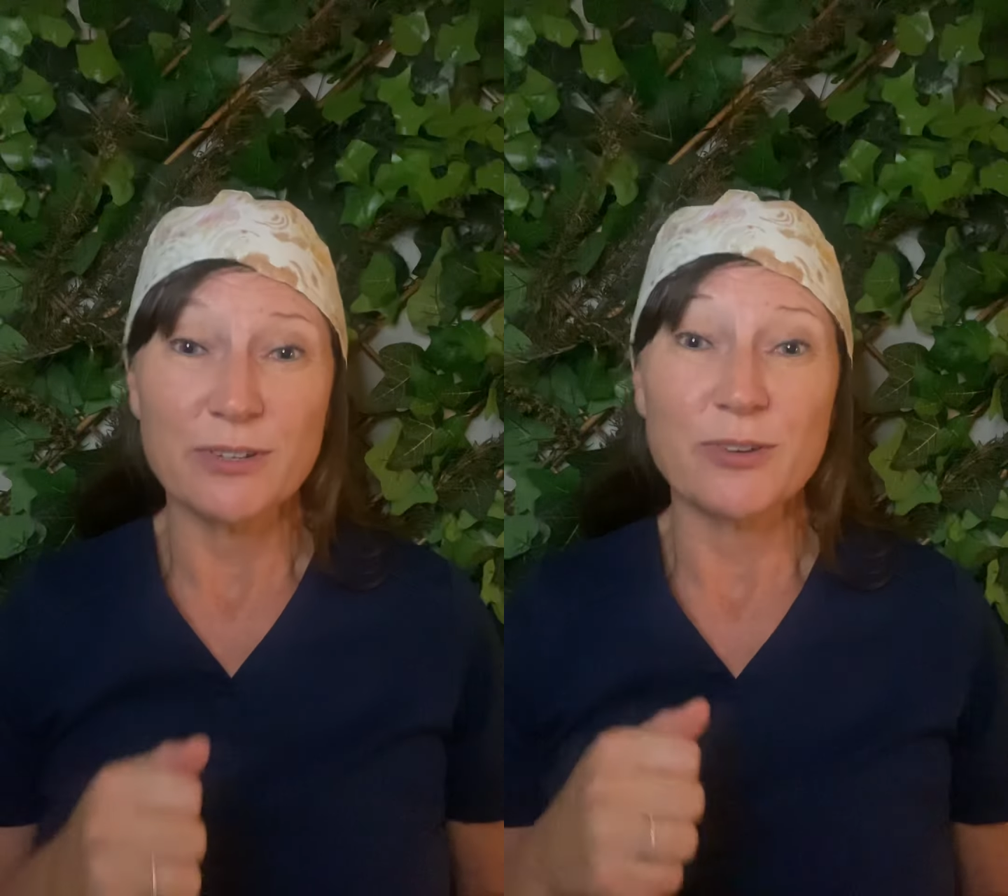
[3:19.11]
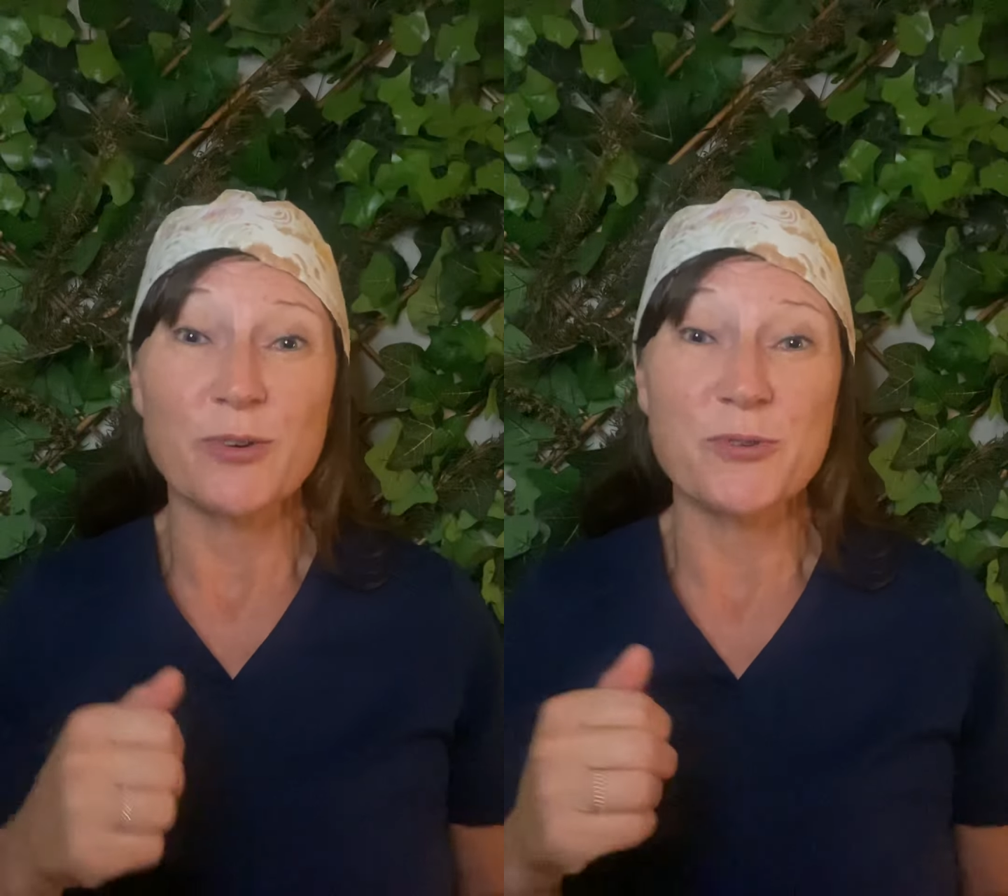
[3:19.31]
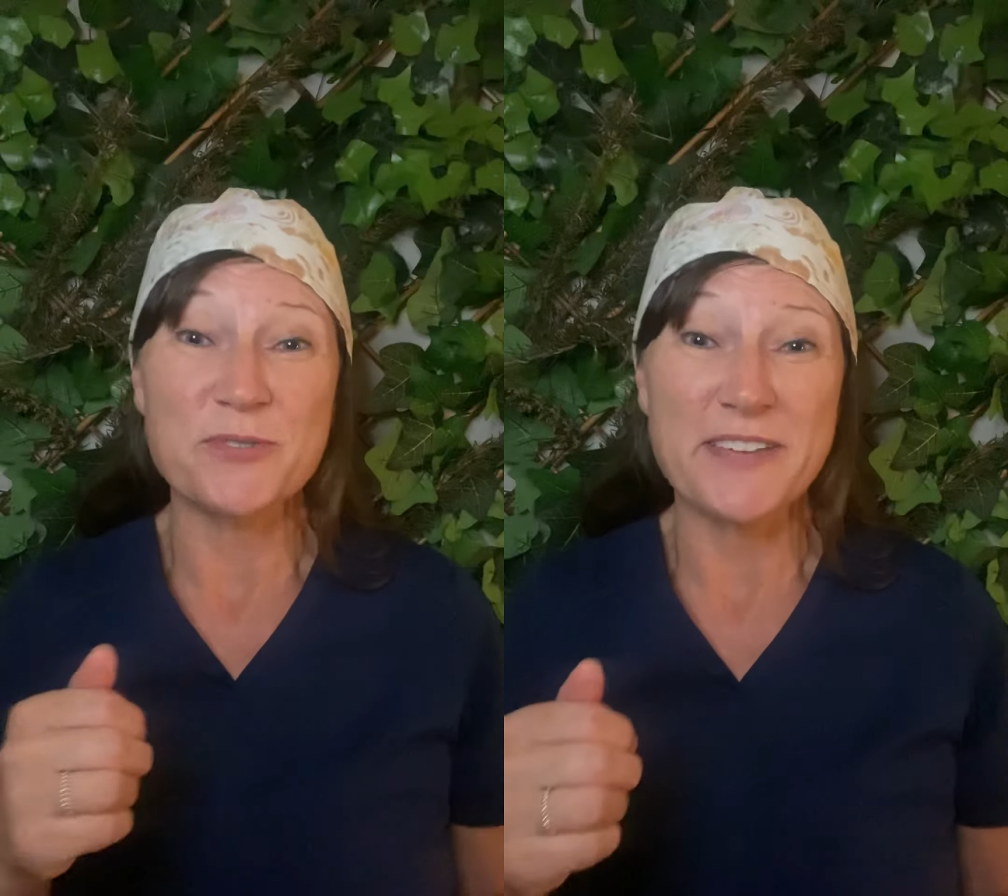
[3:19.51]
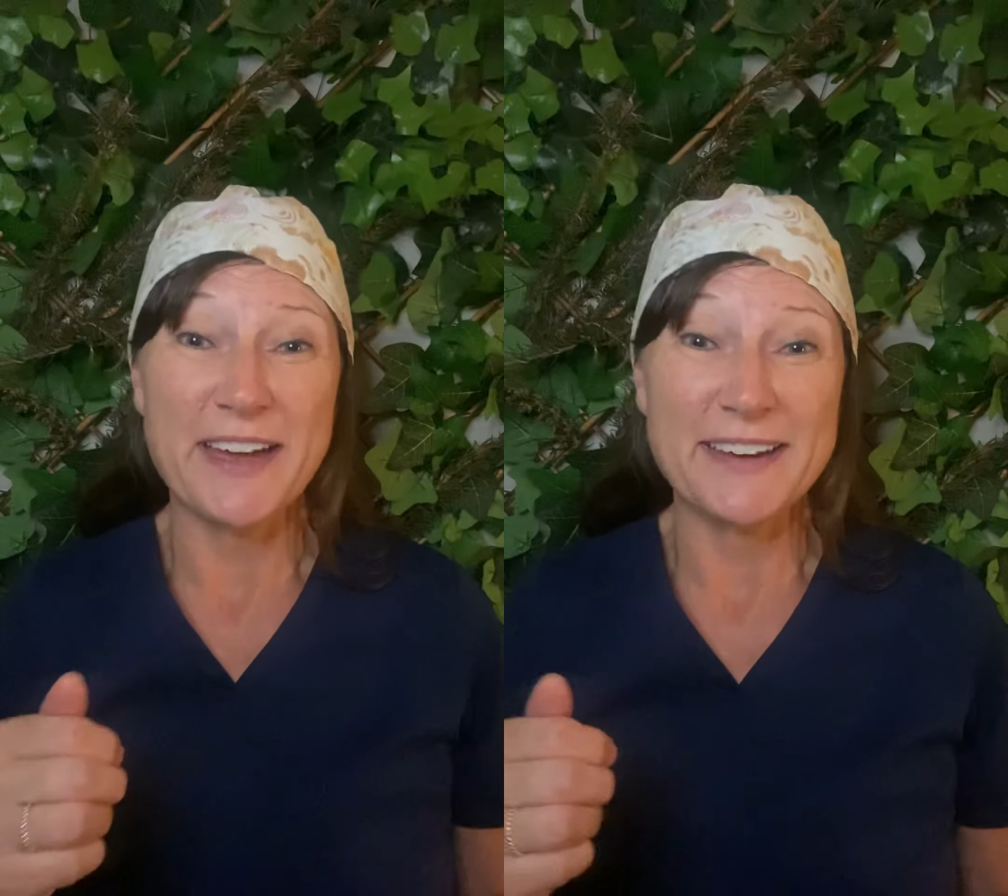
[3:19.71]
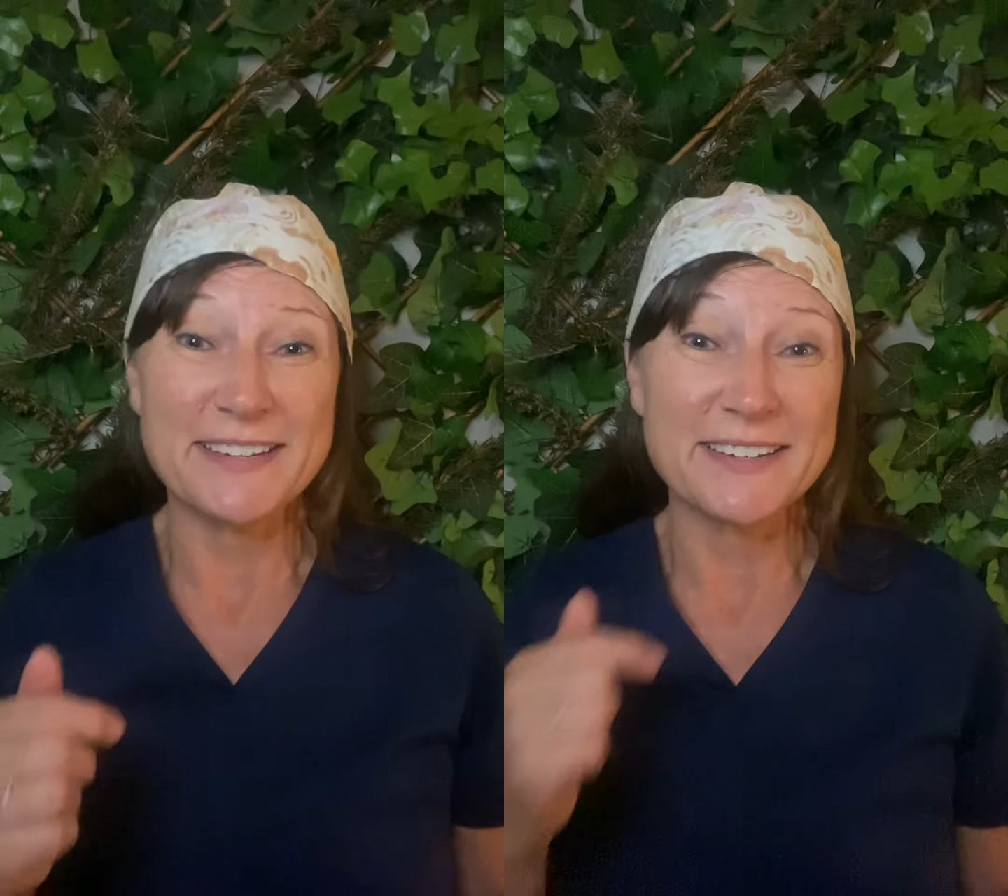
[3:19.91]
or
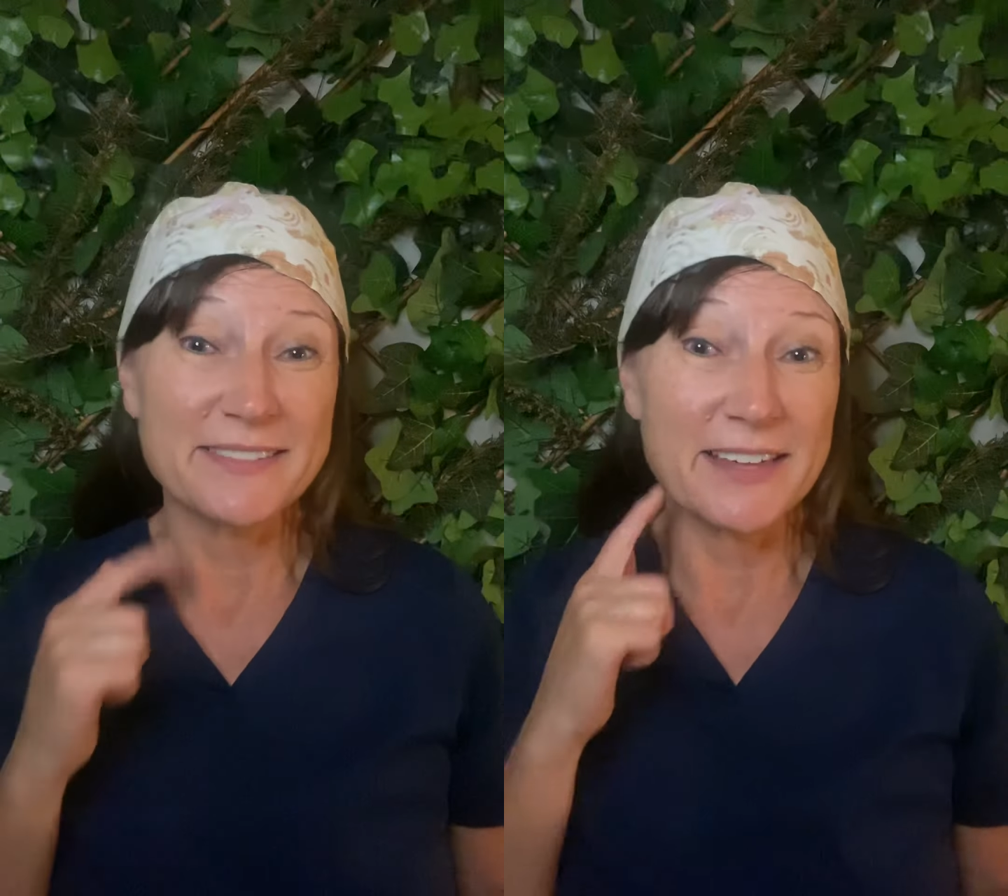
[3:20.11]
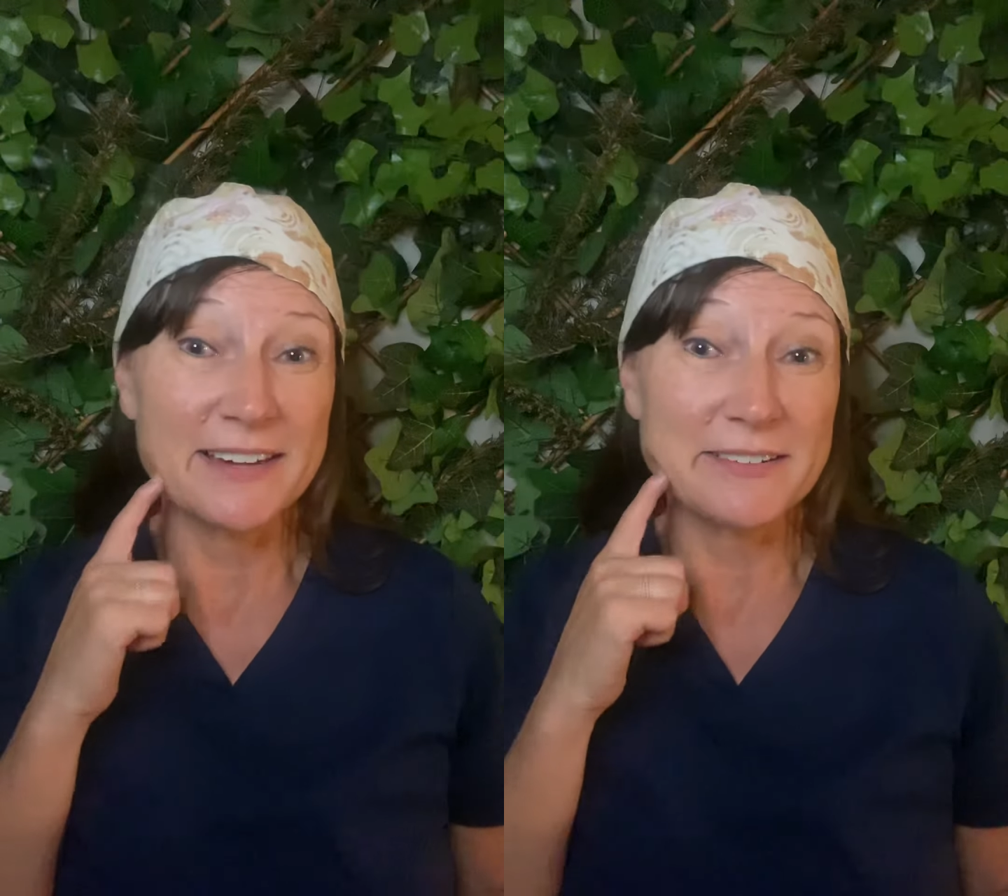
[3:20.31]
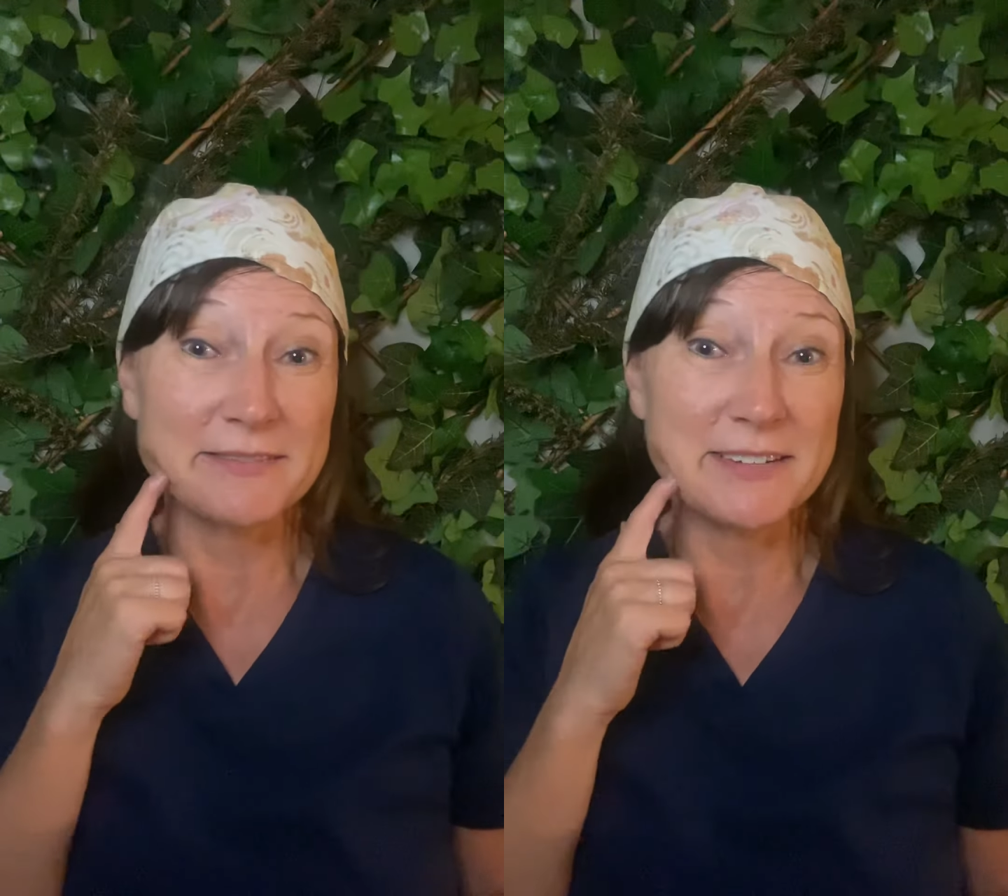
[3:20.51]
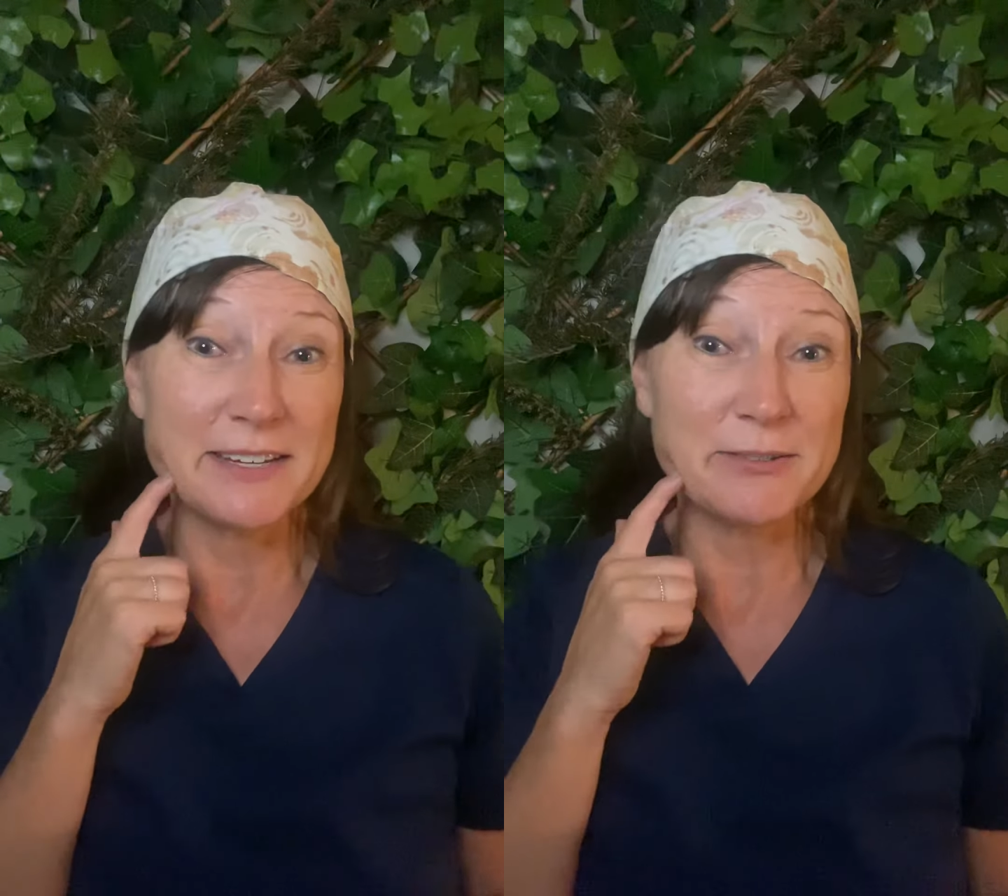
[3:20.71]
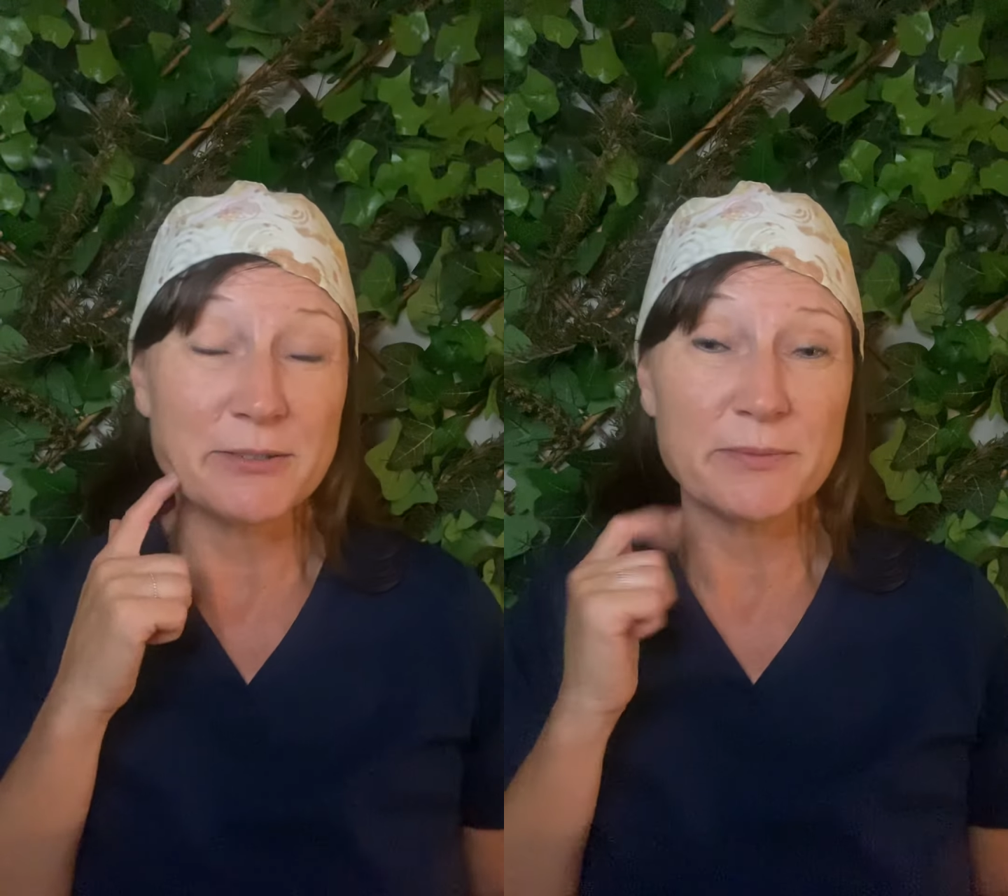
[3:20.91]
that little
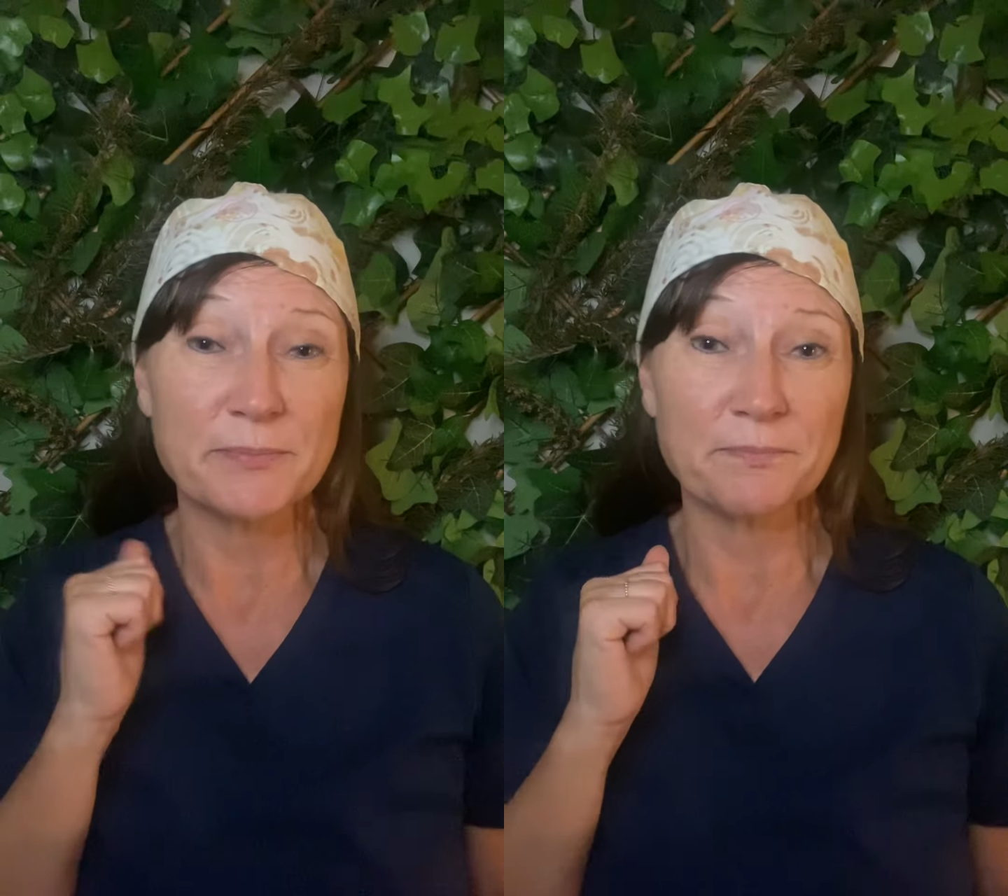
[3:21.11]
niggle,